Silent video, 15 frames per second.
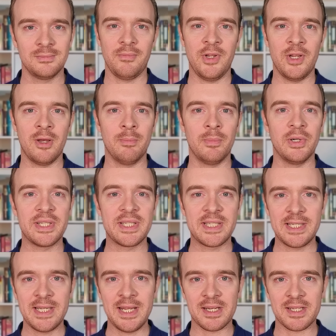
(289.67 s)
Number
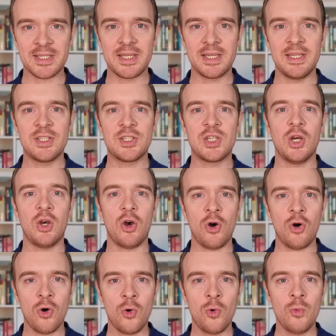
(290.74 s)
6 is to
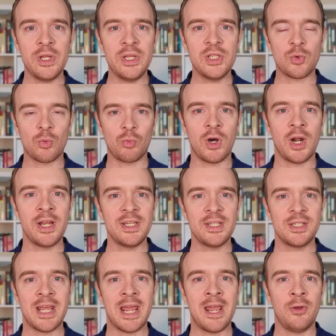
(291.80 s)
always write
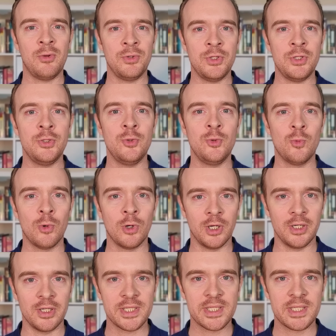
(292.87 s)
down new
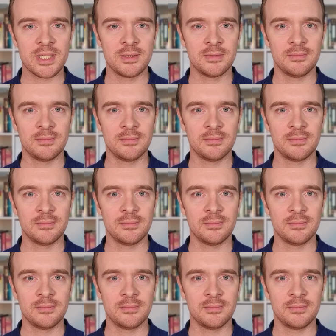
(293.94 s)
words.